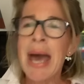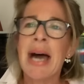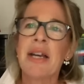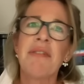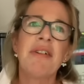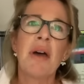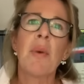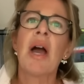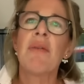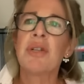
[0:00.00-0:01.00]
And I feel that
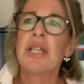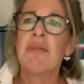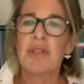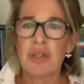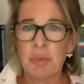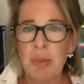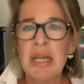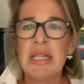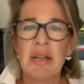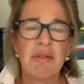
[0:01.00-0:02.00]
way. I received a
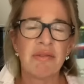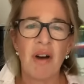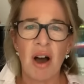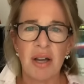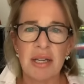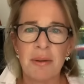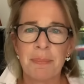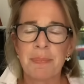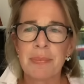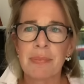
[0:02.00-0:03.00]
speeding fine
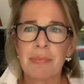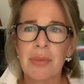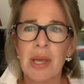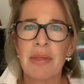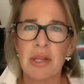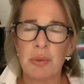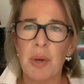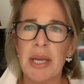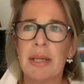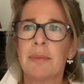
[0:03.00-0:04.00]
this
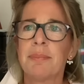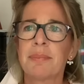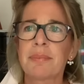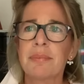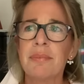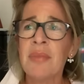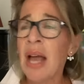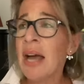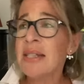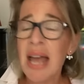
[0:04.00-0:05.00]
week.
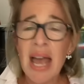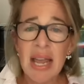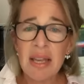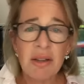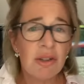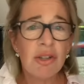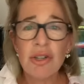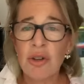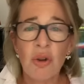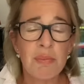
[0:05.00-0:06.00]
And A,
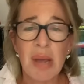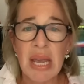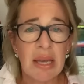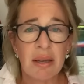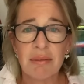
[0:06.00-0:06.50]
good on me.